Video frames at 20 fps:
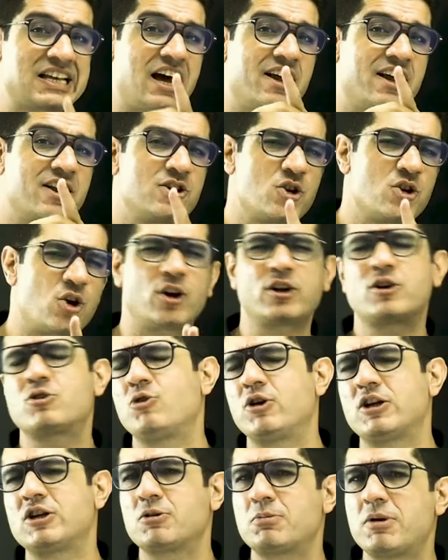are not
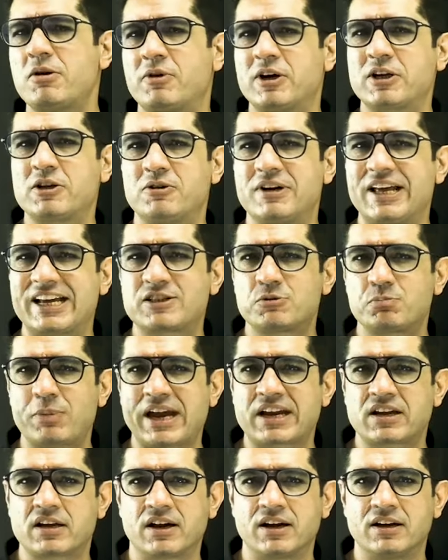going to be what you'd
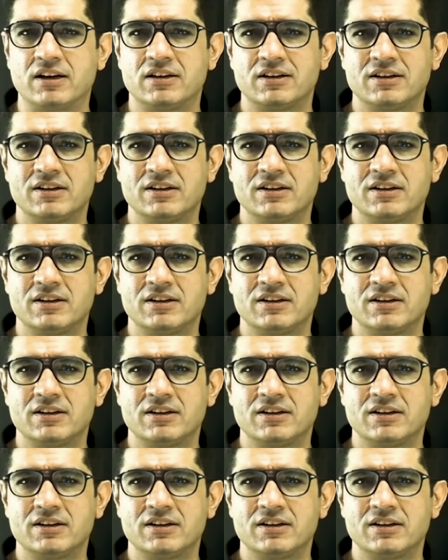expected.